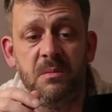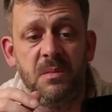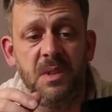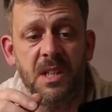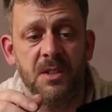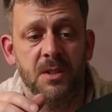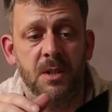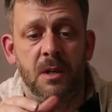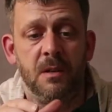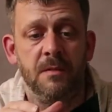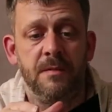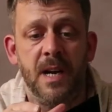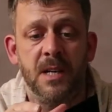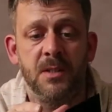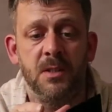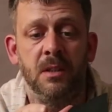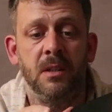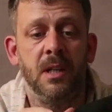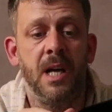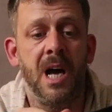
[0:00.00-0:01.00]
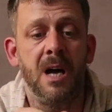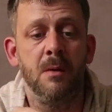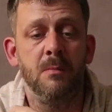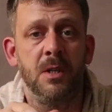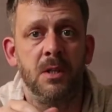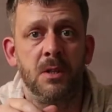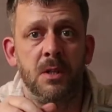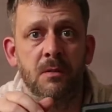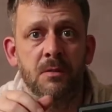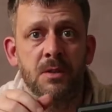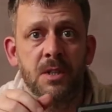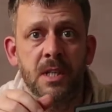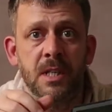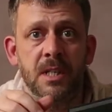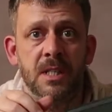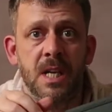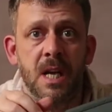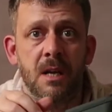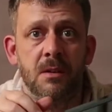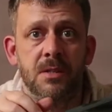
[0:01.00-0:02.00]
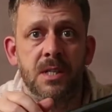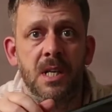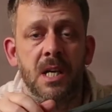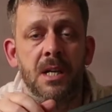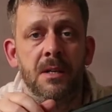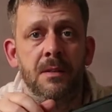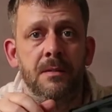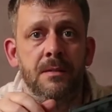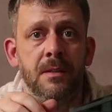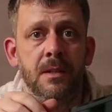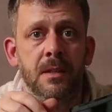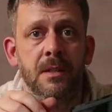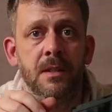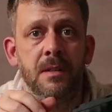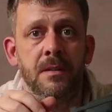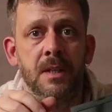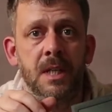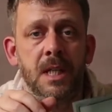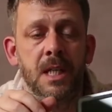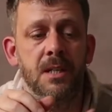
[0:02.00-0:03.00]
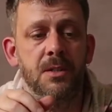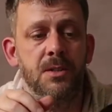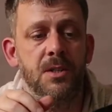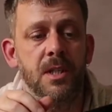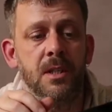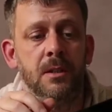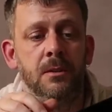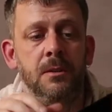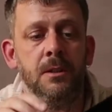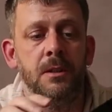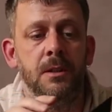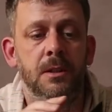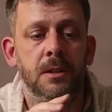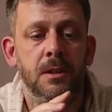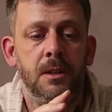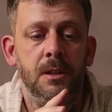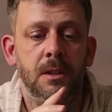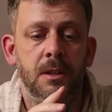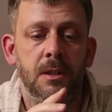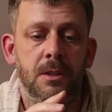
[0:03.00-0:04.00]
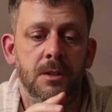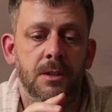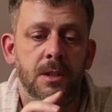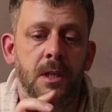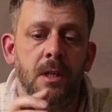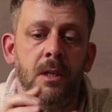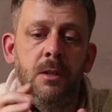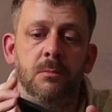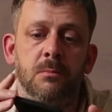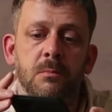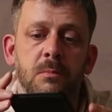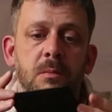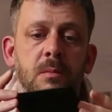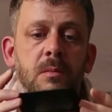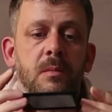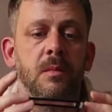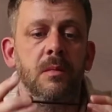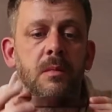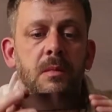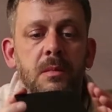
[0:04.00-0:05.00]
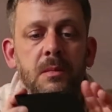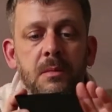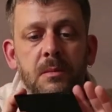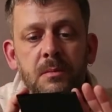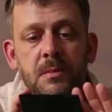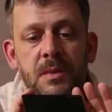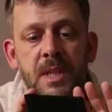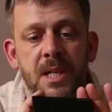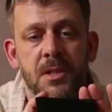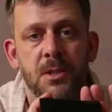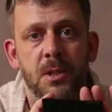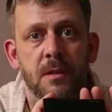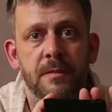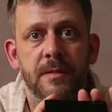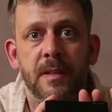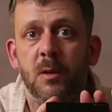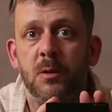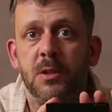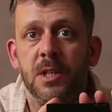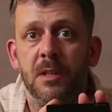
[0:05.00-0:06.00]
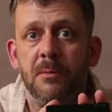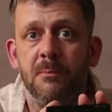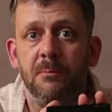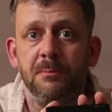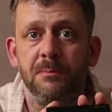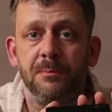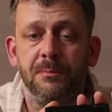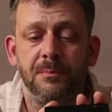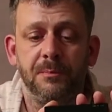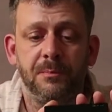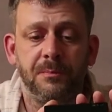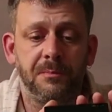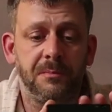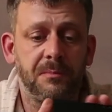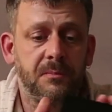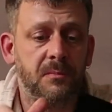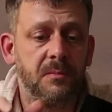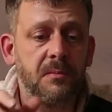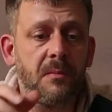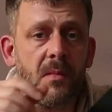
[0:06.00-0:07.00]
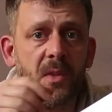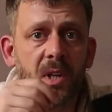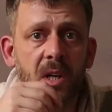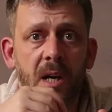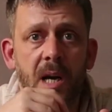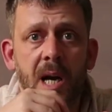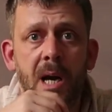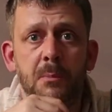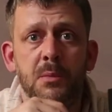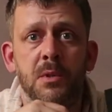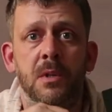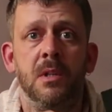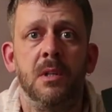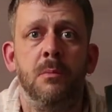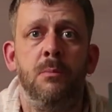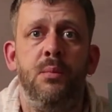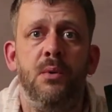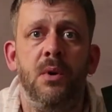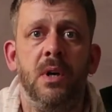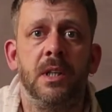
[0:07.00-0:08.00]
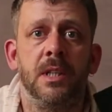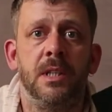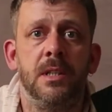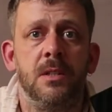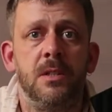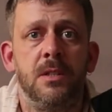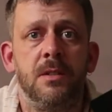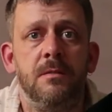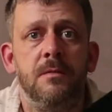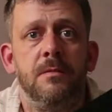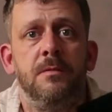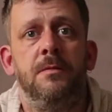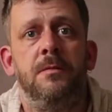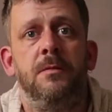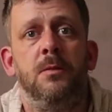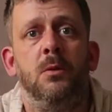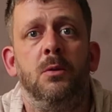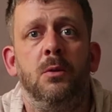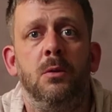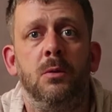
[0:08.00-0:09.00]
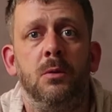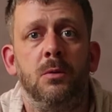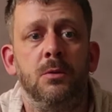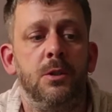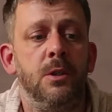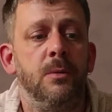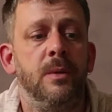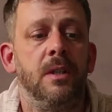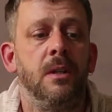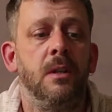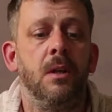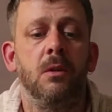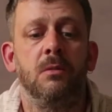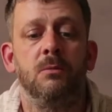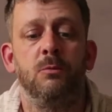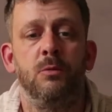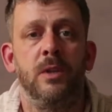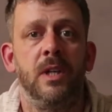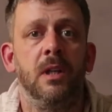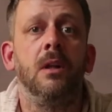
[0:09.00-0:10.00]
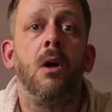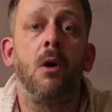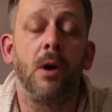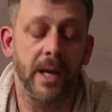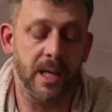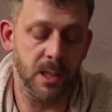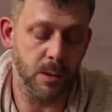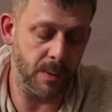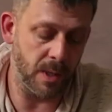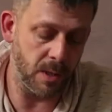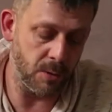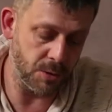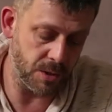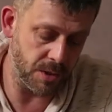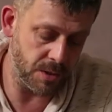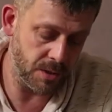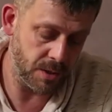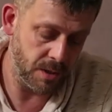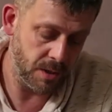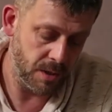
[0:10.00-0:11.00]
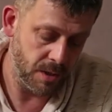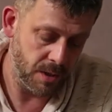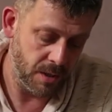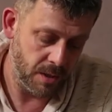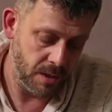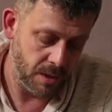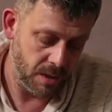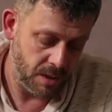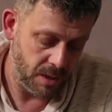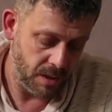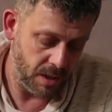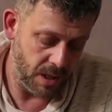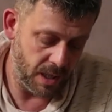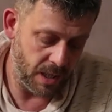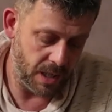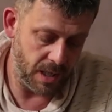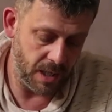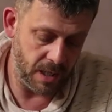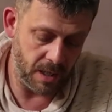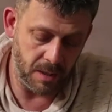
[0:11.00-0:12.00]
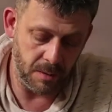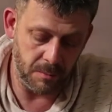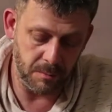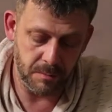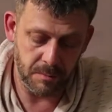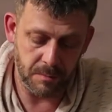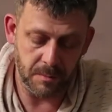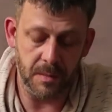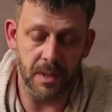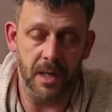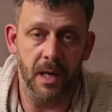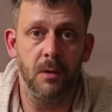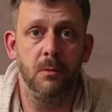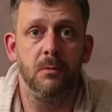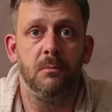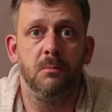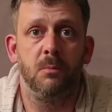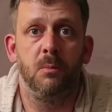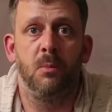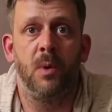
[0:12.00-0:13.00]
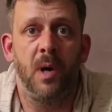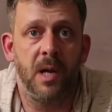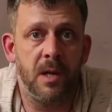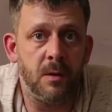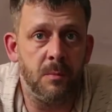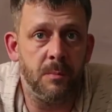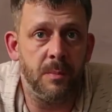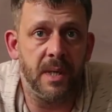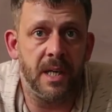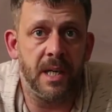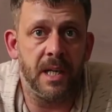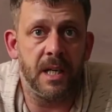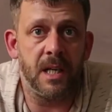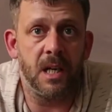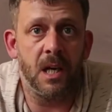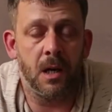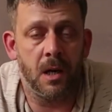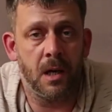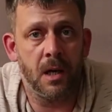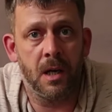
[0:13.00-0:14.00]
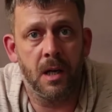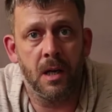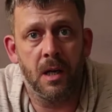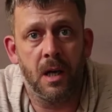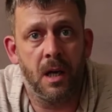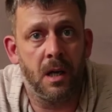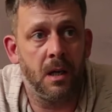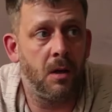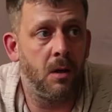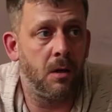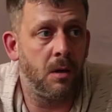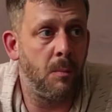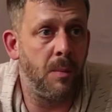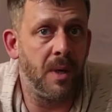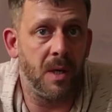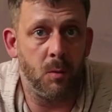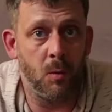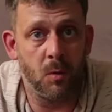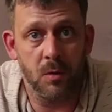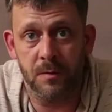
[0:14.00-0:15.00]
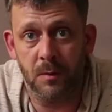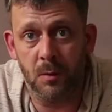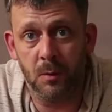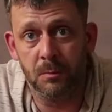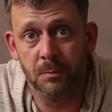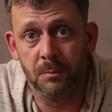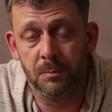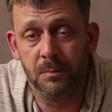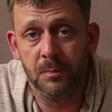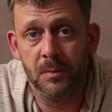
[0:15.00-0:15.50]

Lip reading: It has no effect on light because obviously it's outside of the light seal. So 10 stop filter, absolutely brilliant for doing real long exposures. You know, whether it be a big waterfall,